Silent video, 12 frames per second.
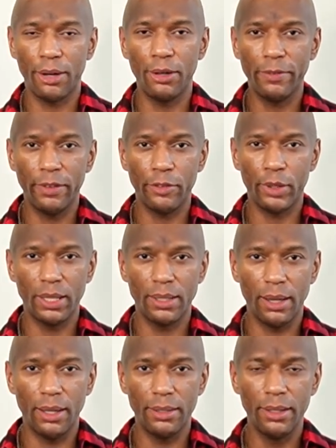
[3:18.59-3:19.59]
I don't know if I've already
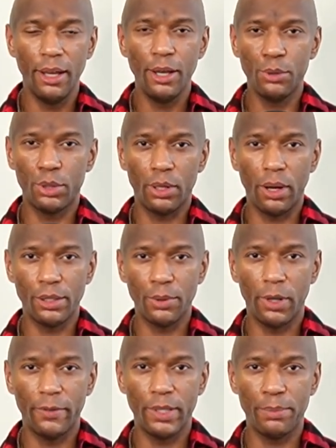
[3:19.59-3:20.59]
said this with regard to
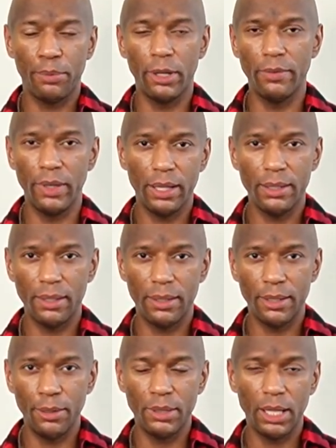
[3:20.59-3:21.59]
one of his previous
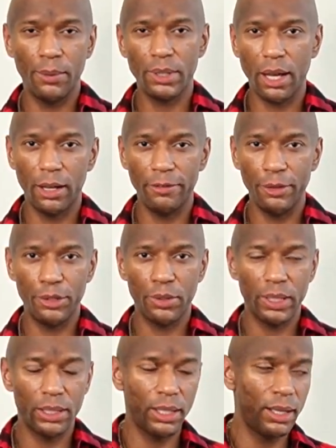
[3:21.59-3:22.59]
suits that was kind of
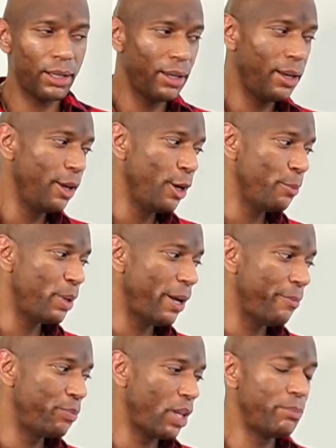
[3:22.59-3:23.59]
futuristic,
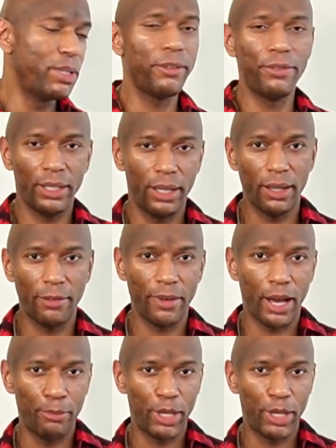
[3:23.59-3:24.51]
but I'm definitely getting that vibe